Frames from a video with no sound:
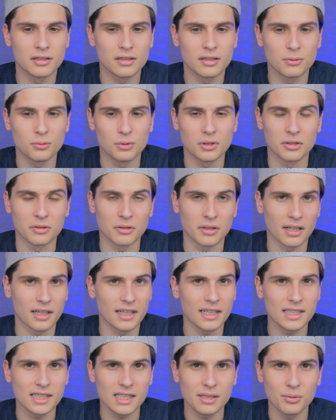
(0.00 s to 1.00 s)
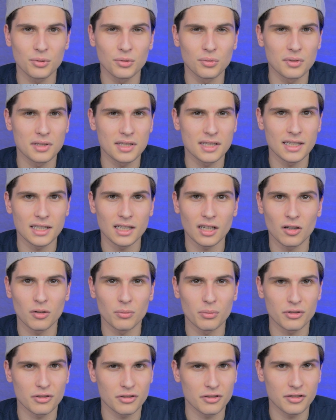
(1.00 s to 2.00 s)
when you clean them, you will see how
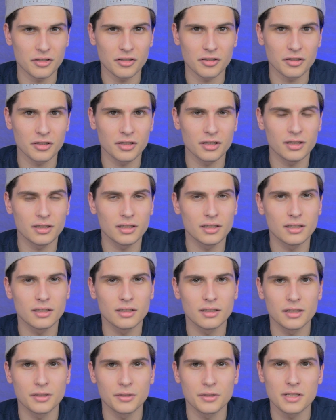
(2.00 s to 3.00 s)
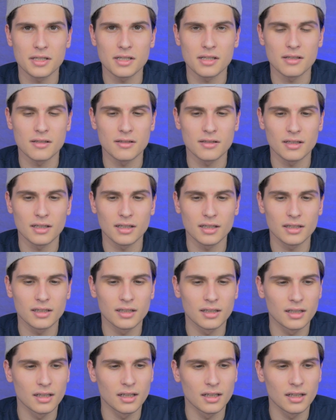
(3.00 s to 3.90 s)
much dirt there is inside.